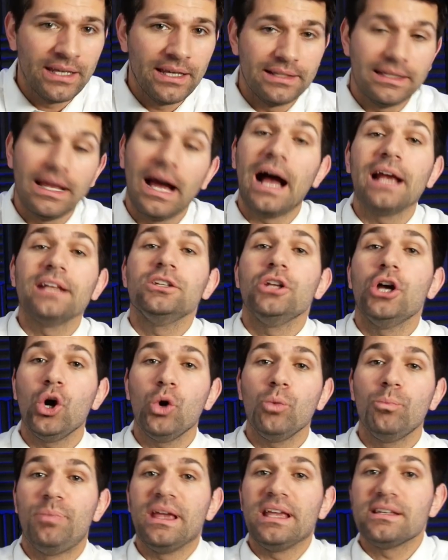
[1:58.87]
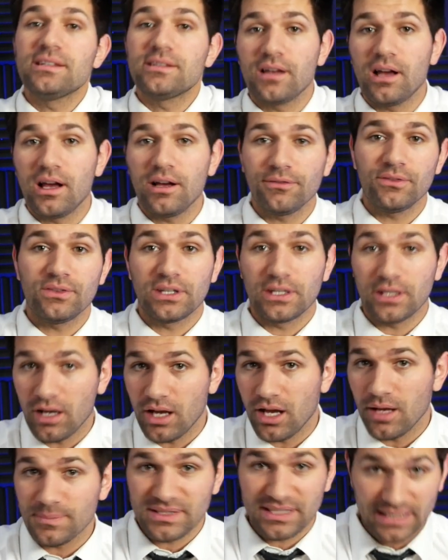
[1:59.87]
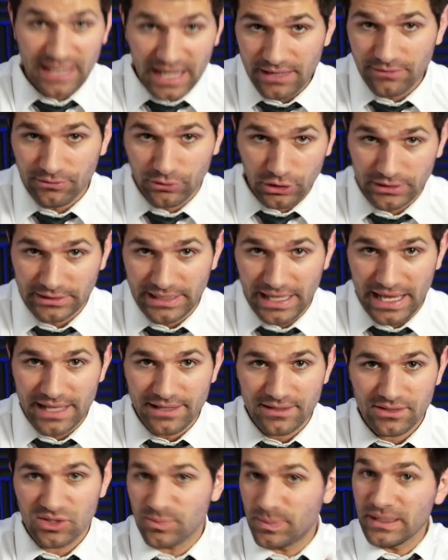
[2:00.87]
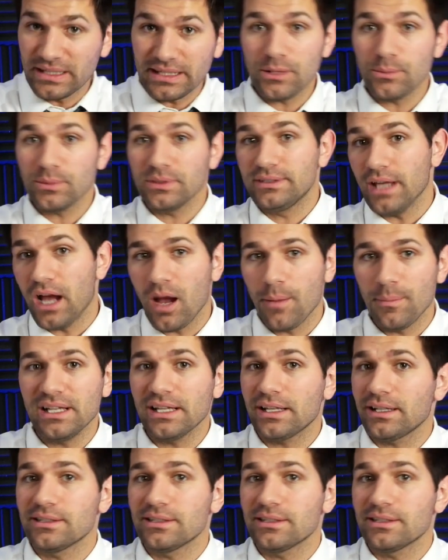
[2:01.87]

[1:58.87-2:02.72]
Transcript: Now, I know based off of the comps that I've looked at, speaking with Dominic